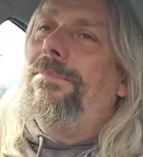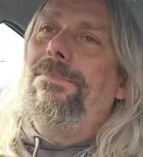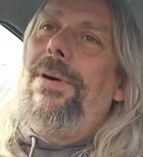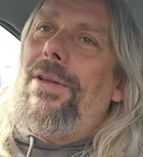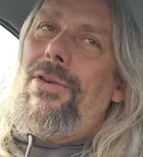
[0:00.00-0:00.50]

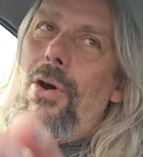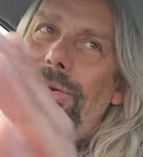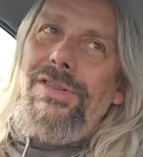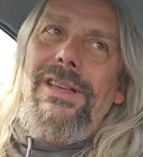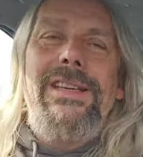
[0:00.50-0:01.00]
but of
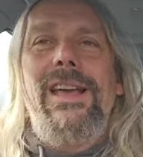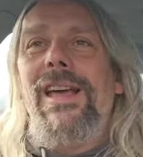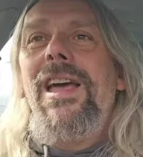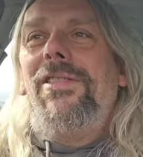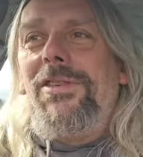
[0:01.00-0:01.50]
course the
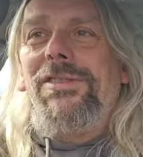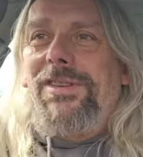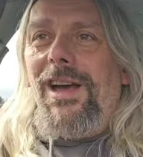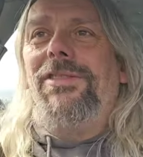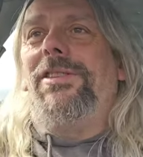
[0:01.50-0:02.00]
other
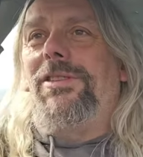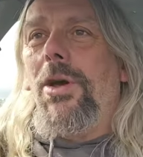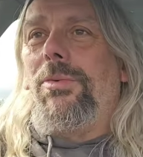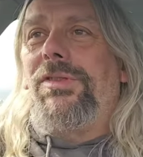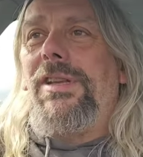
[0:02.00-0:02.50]
side that you
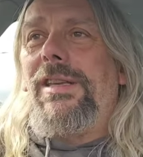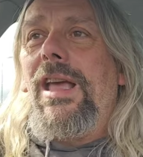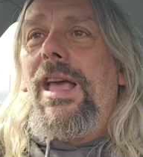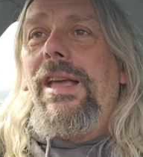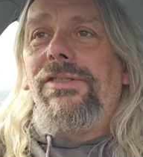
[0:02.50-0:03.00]
don't see
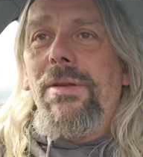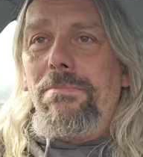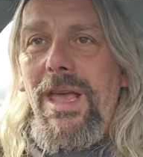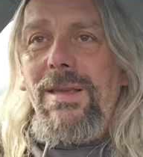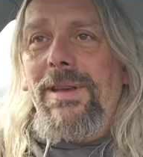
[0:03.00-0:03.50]
is that
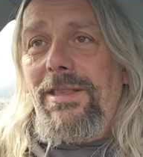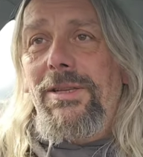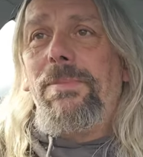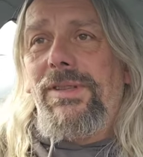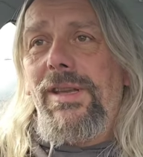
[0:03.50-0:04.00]
maybe
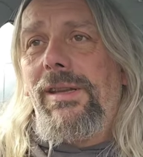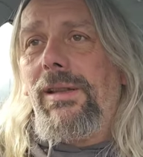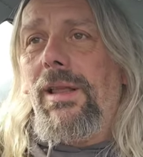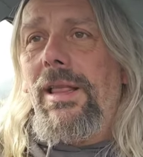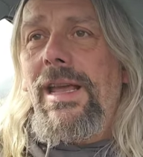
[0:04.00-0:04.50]
this
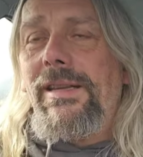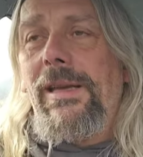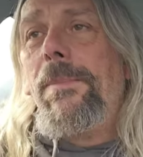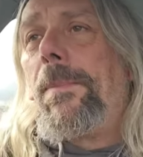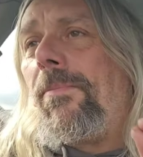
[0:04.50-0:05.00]
particular lady
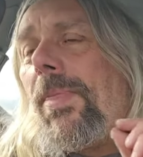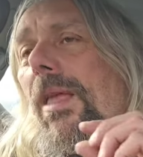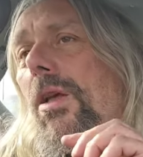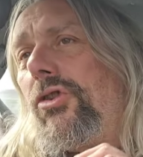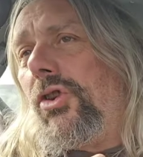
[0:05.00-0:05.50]

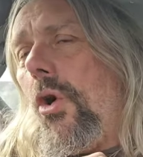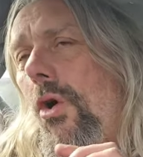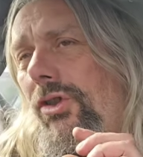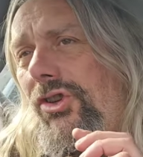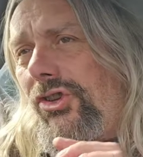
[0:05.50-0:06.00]

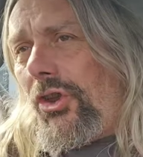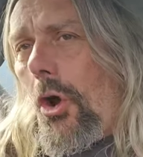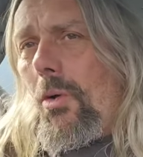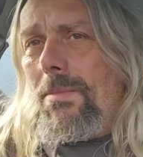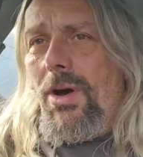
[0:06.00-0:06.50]
talked
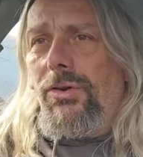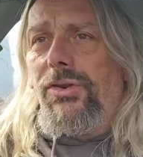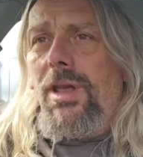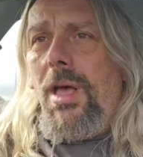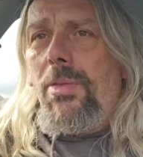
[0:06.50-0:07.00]
so
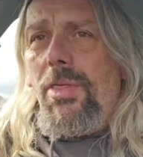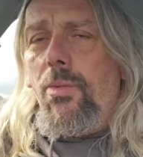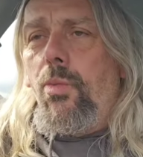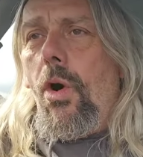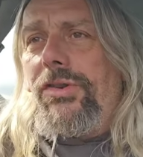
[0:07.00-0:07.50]
much that
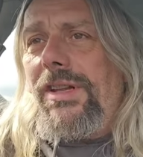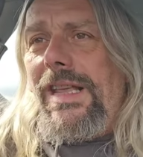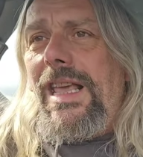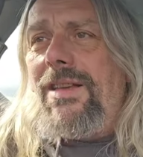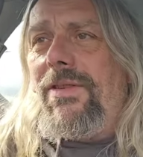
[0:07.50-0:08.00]
there
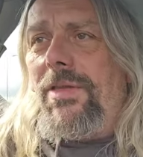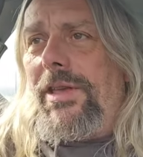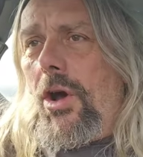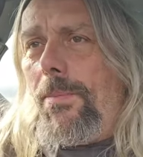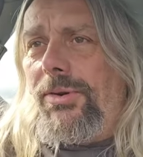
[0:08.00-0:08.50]
wasn't even
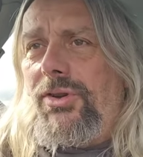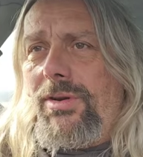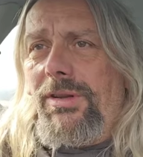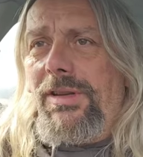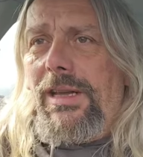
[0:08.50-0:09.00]
the
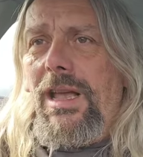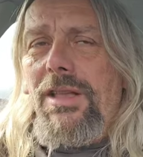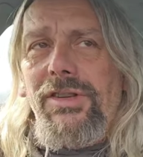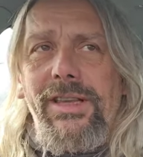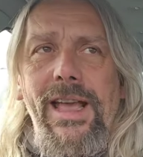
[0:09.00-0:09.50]
opportunity
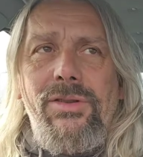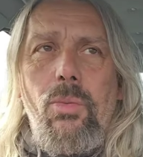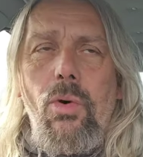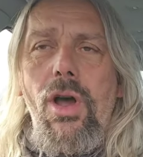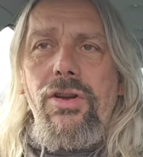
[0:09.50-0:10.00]
to get a
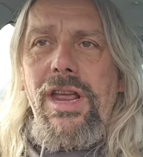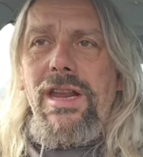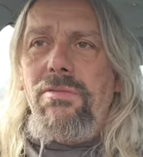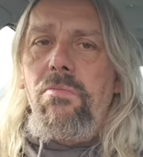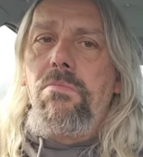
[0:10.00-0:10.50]
word in